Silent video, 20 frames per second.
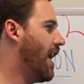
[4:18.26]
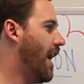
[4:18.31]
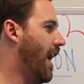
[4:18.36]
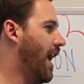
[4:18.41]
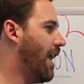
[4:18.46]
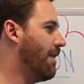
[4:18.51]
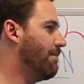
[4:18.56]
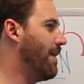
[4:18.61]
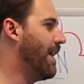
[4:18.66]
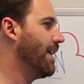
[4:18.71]

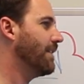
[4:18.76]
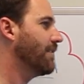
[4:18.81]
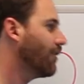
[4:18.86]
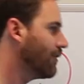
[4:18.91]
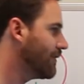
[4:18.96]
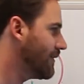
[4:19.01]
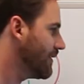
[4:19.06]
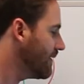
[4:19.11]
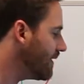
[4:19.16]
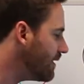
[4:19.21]
and make
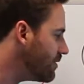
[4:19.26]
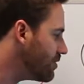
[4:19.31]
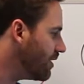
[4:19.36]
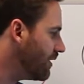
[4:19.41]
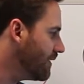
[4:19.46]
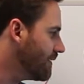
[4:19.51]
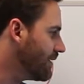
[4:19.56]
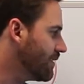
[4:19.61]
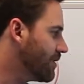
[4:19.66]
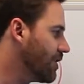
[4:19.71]
those
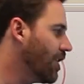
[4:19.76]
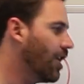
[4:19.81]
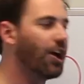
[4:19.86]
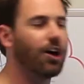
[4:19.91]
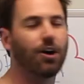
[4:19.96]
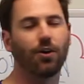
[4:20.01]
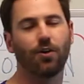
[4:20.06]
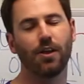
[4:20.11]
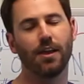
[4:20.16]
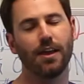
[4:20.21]
decisions, and
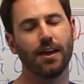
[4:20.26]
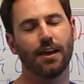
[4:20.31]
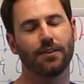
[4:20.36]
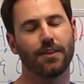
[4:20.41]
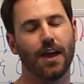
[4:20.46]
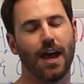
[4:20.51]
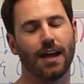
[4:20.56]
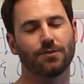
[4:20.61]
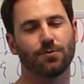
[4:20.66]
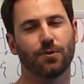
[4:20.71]
so
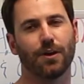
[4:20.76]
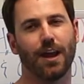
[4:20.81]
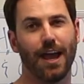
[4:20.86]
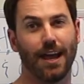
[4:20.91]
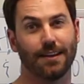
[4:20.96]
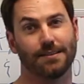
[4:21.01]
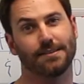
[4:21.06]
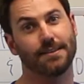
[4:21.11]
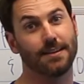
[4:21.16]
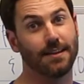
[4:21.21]
that's what
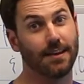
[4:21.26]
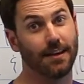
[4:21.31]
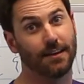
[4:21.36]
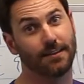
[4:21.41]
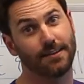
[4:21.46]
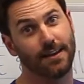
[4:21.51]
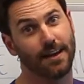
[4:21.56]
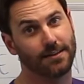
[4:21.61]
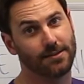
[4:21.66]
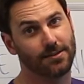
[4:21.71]
S C
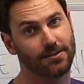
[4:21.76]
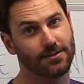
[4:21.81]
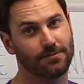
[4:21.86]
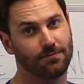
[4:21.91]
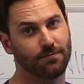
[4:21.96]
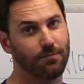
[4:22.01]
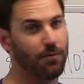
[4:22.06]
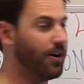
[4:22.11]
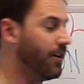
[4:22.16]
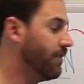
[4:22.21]
is. That's
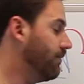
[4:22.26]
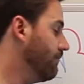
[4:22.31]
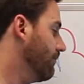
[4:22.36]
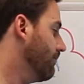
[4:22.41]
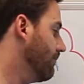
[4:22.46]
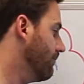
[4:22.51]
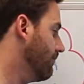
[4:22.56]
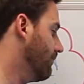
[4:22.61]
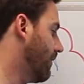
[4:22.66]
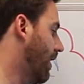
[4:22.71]
what
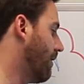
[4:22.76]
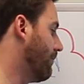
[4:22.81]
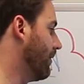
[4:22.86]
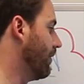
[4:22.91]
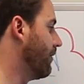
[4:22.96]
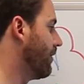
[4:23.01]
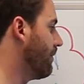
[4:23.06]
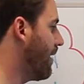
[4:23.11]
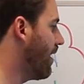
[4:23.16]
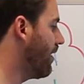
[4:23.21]
how we
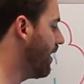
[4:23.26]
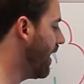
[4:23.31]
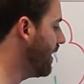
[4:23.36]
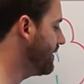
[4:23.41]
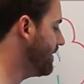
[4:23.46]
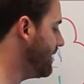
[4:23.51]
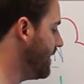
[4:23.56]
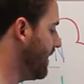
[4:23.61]
learn about S